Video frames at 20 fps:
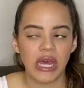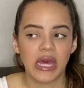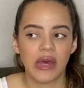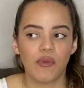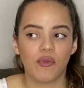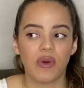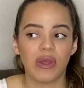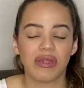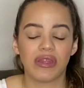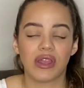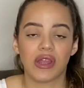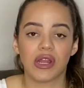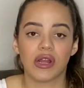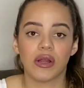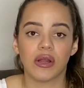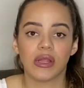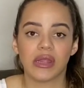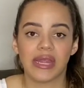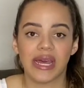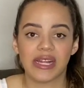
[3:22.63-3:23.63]
when
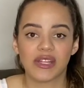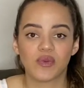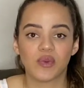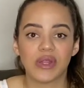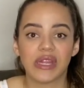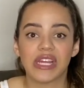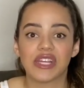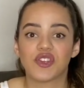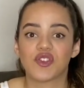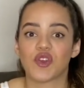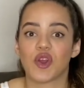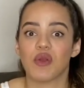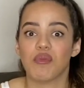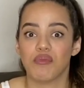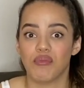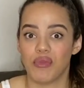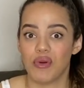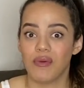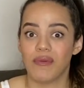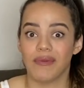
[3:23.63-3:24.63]
that's when they start
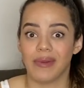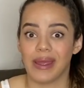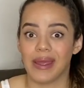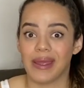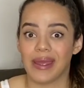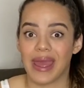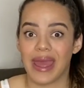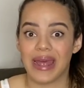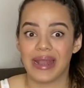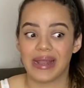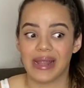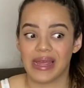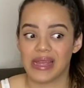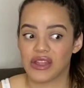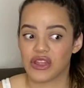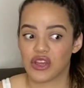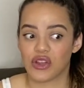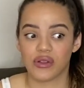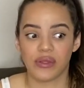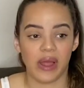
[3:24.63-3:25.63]
moving and like
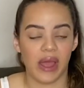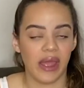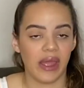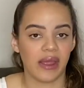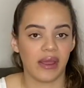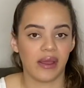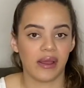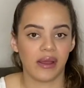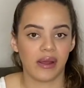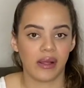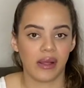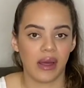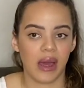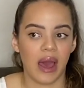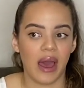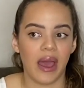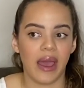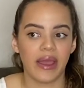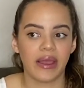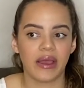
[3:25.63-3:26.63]
they're like
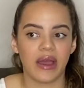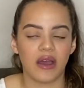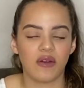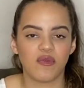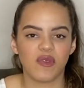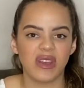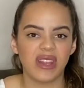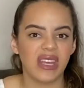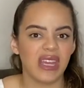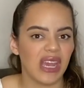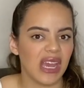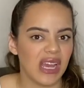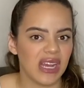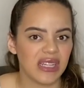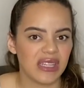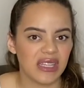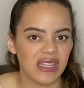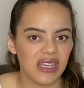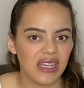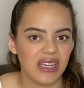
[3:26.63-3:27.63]
Kai got really
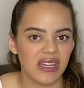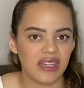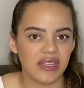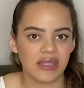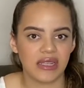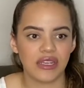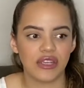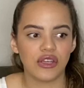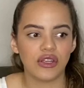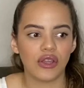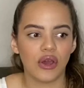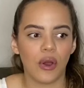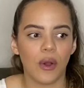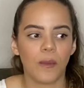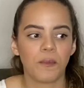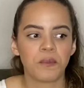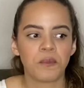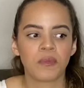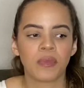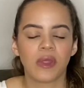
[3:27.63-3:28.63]
antsy because like
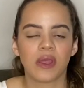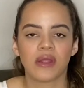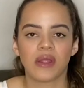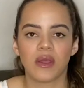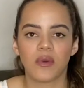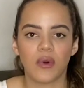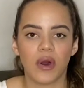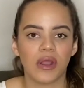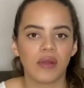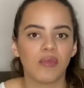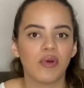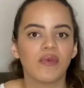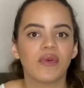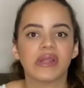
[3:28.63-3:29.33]
they want to move,